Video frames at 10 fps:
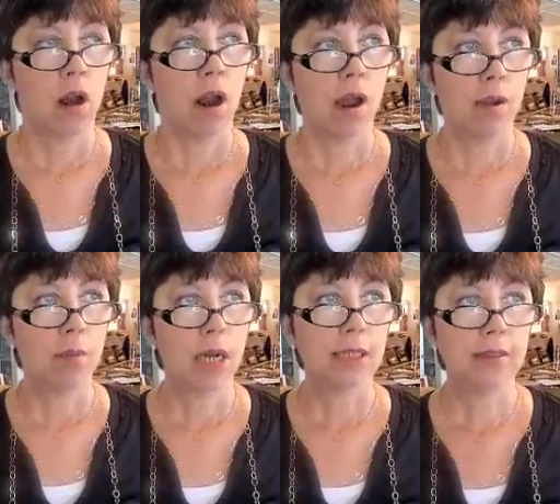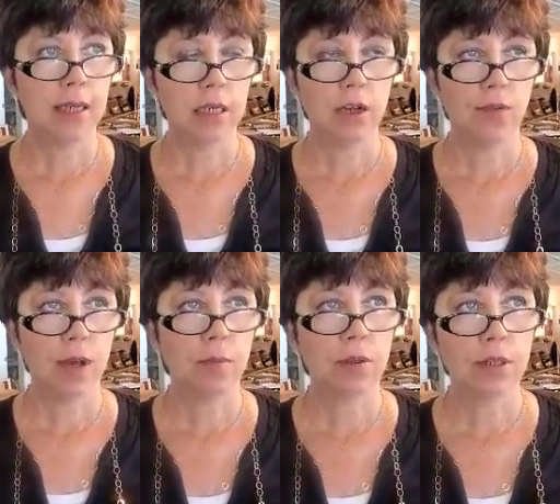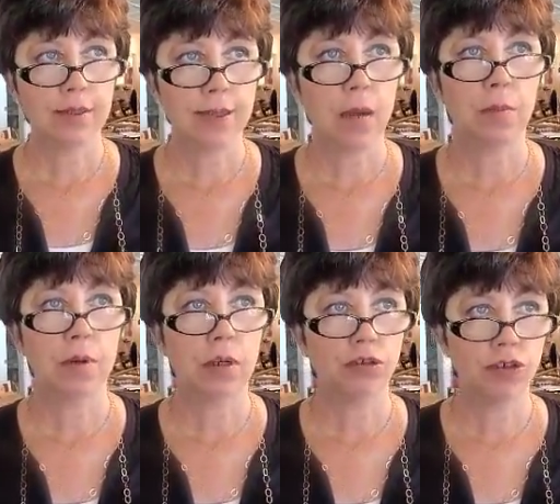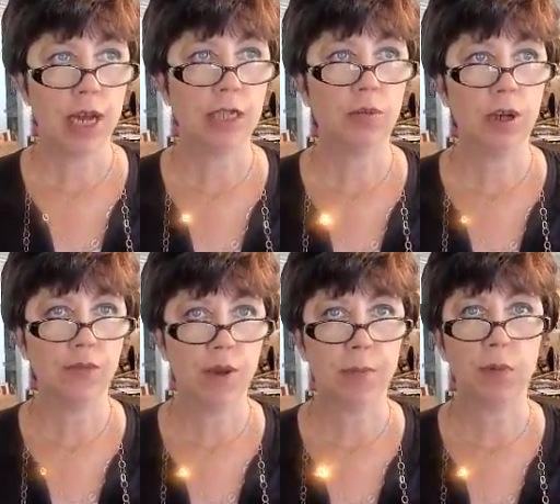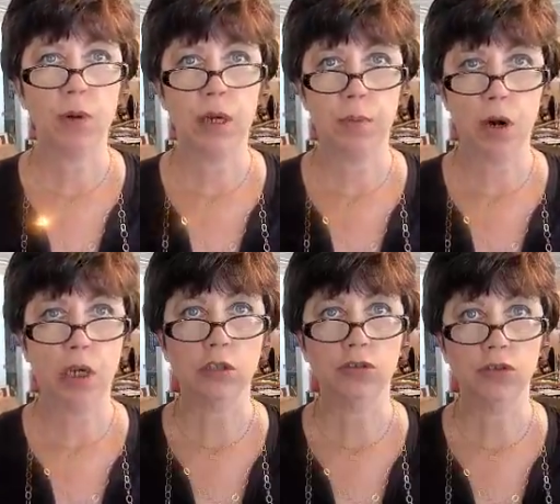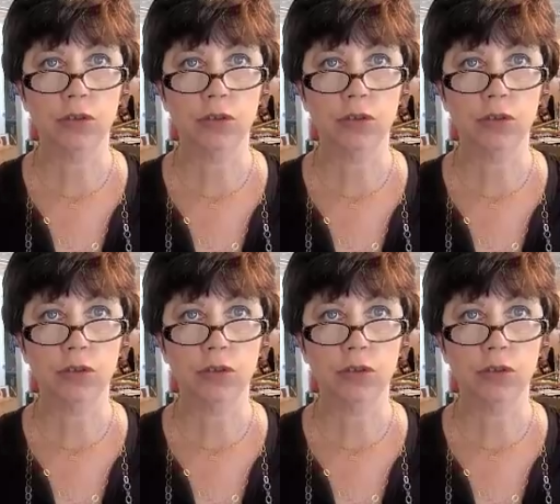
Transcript: I'd say November, December, January, February, March.